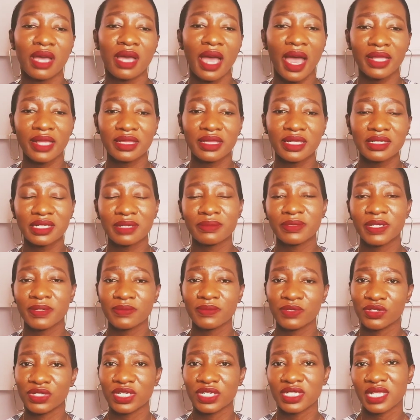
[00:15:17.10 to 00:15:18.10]
I think
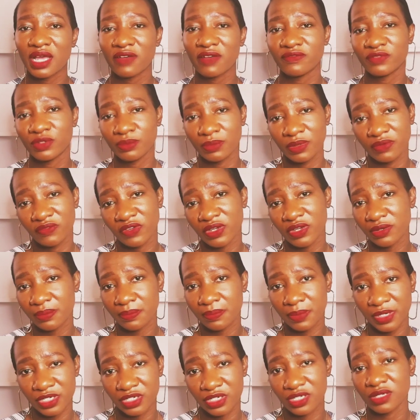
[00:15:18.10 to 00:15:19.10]
sometimes you just have to be very
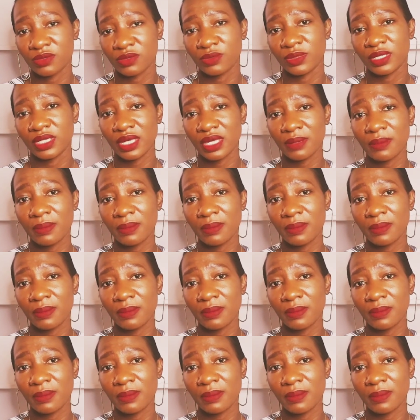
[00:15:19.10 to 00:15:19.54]
patient with them